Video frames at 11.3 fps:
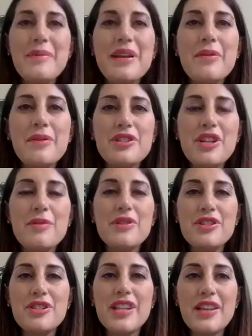mean, it was
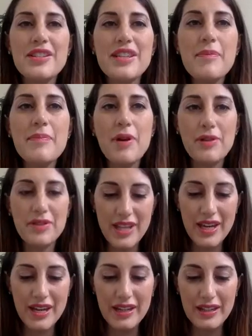just that this impulse
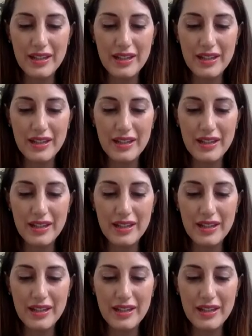that